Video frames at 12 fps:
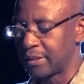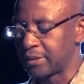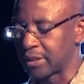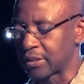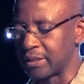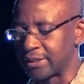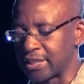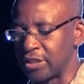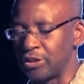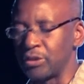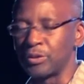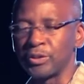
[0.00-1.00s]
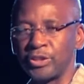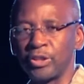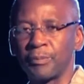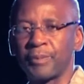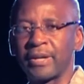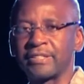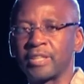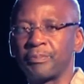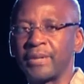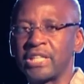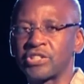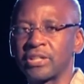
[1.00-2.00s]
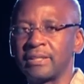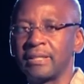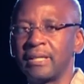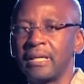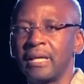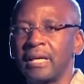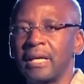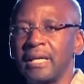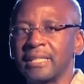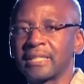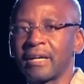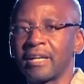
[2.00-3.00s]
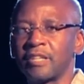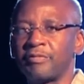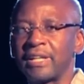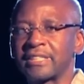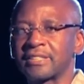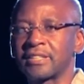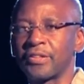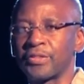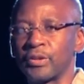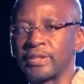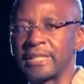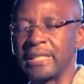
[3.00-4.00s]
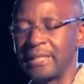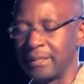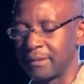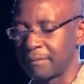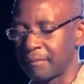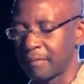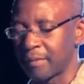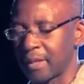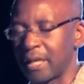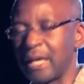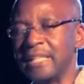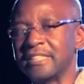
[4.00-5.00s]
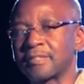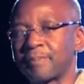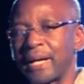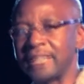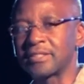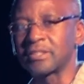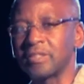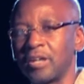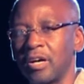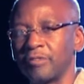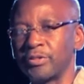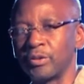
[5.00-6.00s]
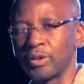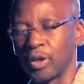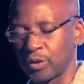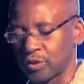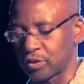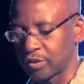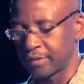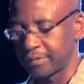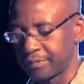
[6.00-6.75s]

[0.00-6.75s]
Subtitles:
to continue your participation in CARIFESTA XIII in spite of your loss.